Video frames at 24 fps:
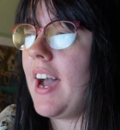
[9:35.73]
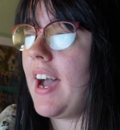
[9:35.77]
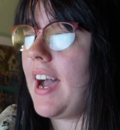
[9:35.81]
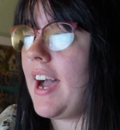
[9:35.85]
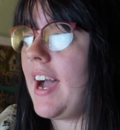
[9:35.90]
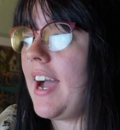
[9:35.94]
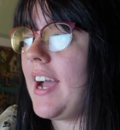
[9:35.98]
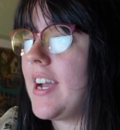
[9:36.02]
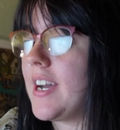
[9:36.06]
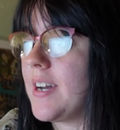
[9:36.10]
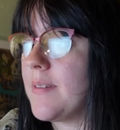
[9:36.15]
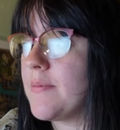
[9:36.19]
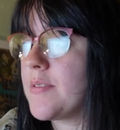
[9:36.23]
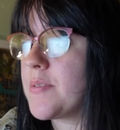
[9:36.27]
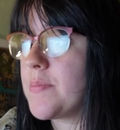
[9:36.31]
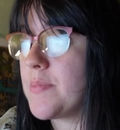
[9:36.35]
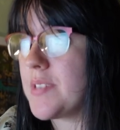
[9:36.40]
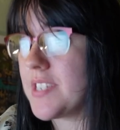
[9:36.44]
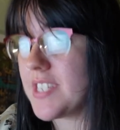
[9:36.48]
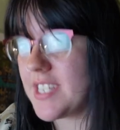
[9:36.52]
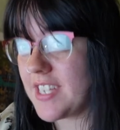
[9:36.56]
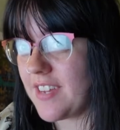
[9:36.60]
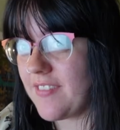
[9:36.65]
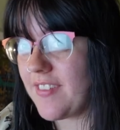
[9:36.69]
I am
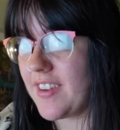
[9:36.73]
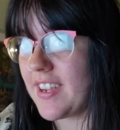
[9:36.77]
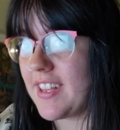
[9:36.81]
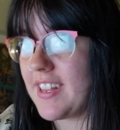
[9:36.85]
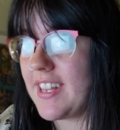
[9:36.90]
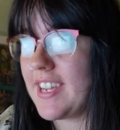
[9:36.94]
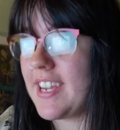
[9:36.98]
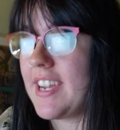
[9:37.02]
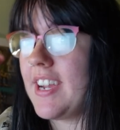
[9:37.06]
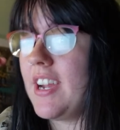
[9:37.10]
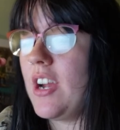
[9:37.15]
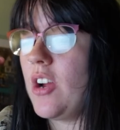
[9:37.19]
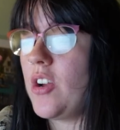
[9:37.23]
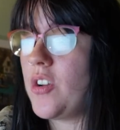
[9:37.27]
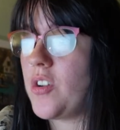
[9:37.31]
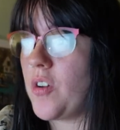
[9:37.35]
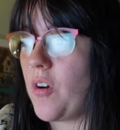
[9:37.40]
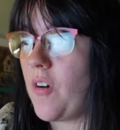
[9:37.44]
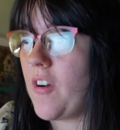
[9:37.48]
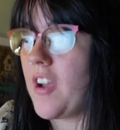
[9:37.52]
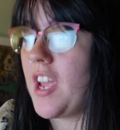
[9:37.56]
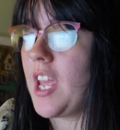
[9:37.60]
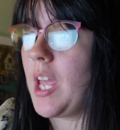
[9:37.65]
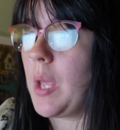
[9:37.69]
specifically
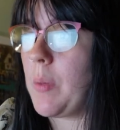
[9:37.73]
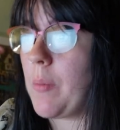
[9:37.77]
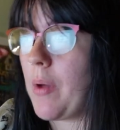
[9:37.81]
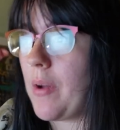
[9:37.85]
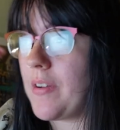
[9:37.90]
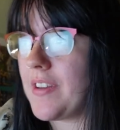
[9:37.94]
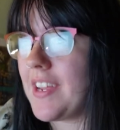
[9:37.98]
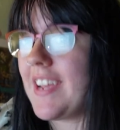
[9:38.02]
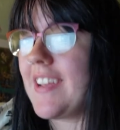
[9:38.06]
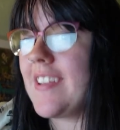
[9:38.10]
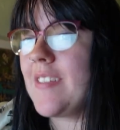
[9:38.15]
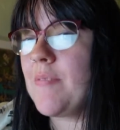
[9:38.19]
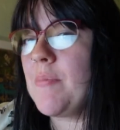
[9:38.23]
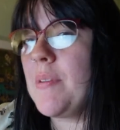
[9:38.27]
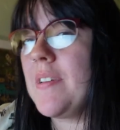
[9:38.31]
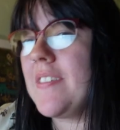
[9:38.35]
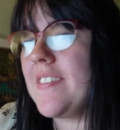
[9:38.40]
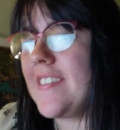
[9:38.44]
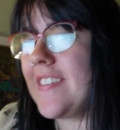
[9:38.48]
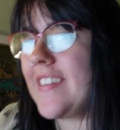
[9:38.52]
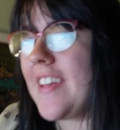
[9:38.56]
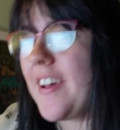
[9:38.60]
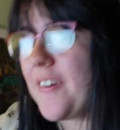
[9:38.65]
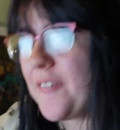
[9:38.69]
talking about a
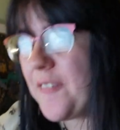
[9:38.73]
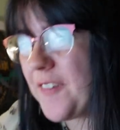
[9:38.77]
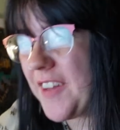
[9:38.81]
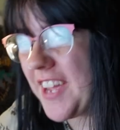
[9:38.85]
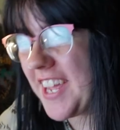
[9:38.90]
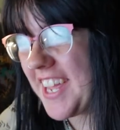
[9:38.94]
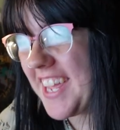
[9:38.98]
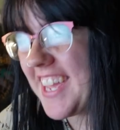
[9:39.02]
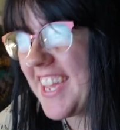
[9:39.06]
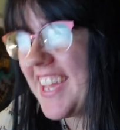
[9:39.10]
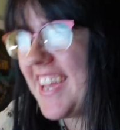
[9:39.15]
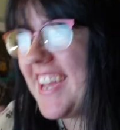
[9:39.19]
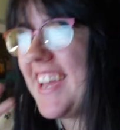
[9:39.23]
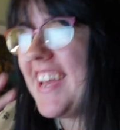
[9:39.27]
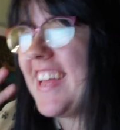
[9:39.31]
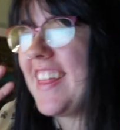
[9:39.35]
specific